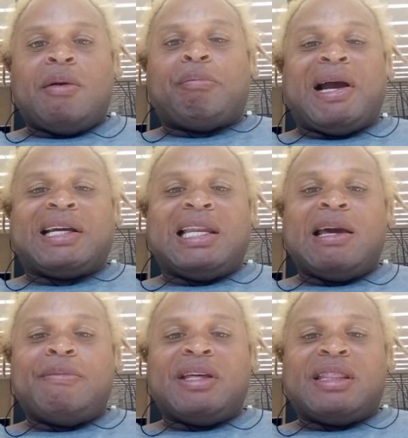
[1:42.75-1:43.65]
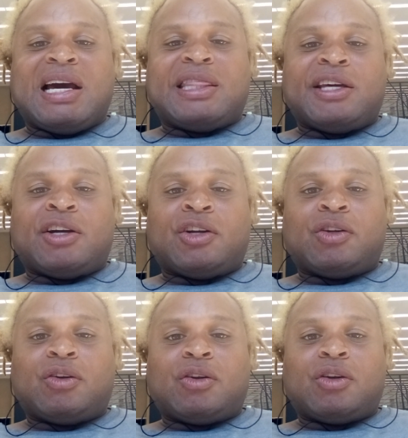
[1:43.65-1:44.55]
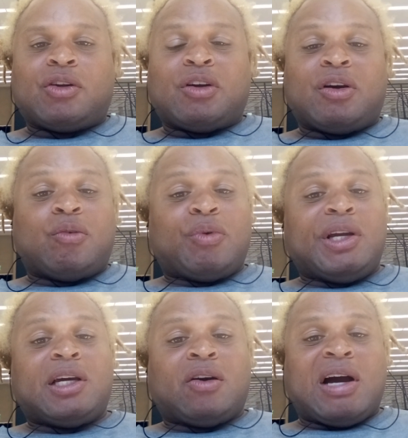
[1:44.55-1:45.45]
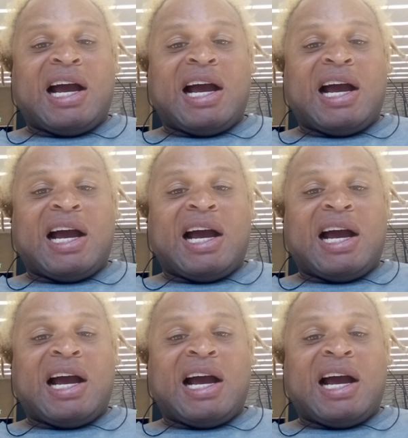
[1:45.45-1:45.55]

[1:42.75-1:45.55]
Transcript: by claiming that they're RICO